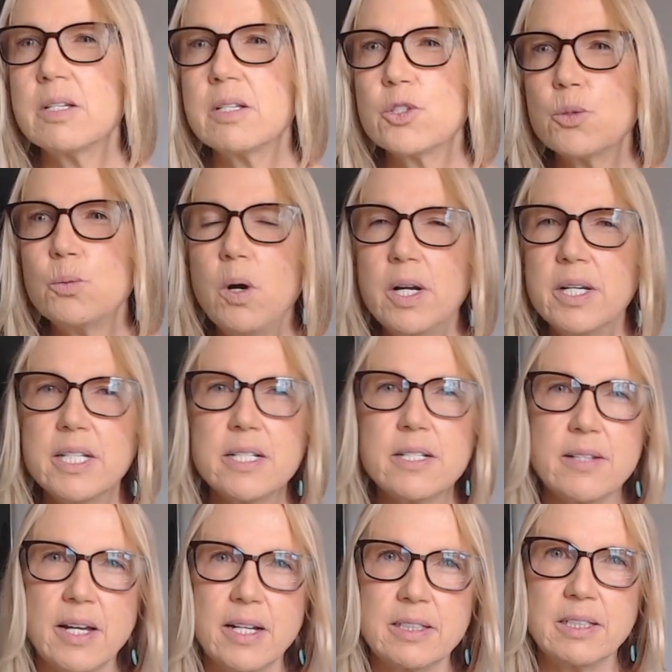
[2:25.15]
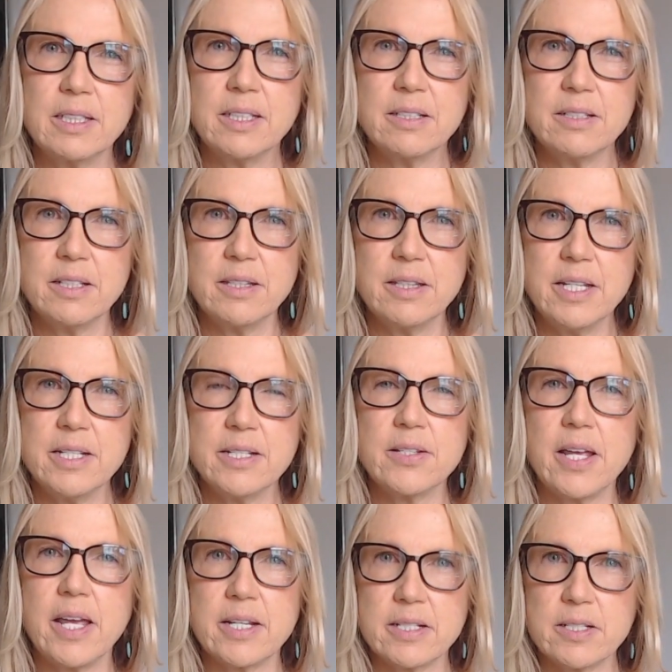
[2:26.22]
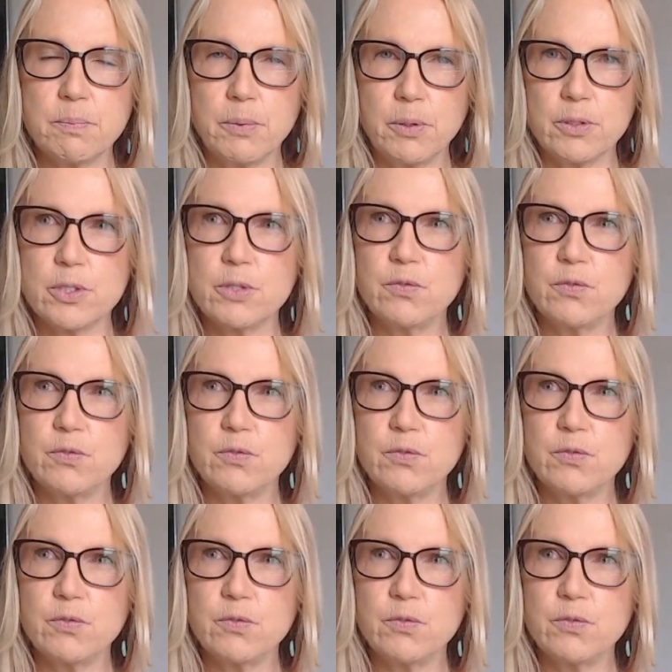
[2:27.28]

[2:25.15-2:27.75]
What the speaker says: So what exactly did these experts